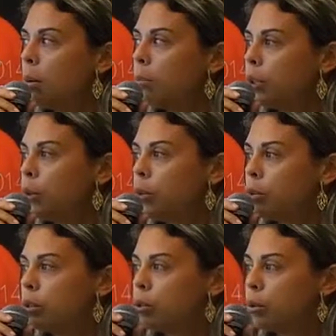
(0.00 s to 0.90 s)
But we
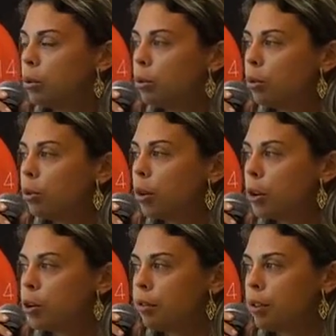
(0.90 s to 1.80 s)
wanted to
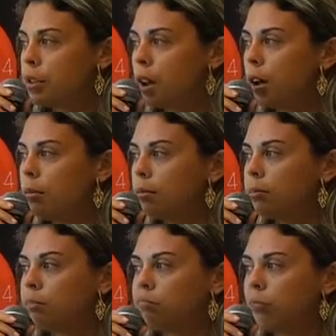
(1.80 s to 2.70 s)
achieve
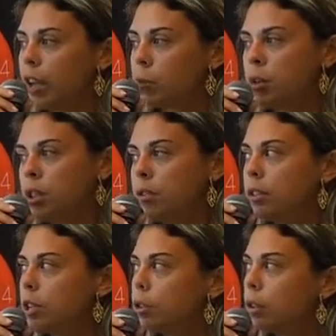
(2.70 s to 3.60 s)
some expressive
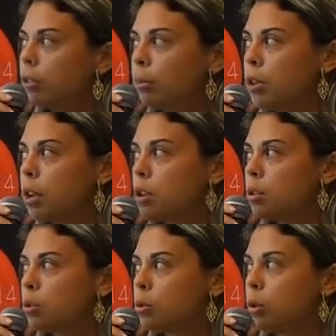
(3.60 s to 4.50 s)
intentions of
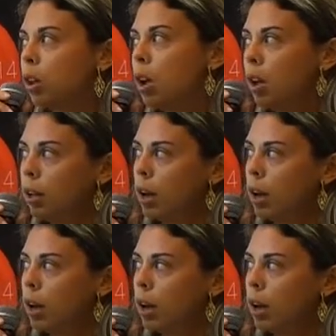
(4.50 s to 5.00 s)
communications too,